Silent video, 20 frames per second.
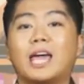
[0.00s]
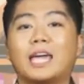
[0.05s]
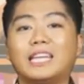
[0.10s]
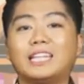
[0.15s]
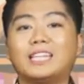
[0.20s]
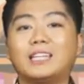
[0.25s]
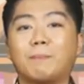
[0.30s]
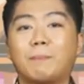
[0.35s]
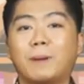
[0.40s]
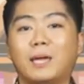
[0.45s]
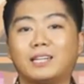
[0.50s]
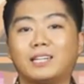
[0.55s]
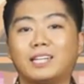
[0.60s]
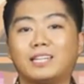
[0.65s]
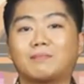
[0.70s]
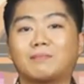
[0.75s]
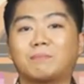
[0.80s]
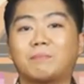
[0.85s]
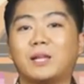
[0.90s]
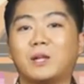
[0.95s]

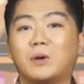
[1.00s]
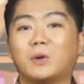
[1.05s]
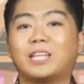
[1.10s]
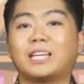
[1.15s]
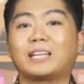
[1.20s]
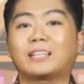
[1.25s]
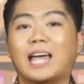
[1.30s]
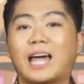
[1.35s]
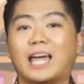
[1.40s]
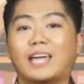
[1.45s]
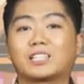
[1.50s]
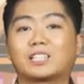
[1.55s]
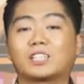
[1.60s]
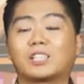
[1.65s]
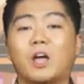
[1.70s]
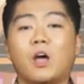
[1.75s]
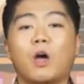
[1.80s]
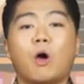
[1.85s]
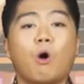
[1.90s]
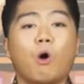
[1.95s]
independent melodic lines
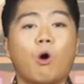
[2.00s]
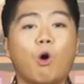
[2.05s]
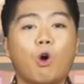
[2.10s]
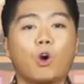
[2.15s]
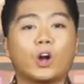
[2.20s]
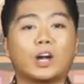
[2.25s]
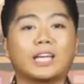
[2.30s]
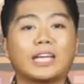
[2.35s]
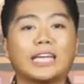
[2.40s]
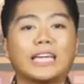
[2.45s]
or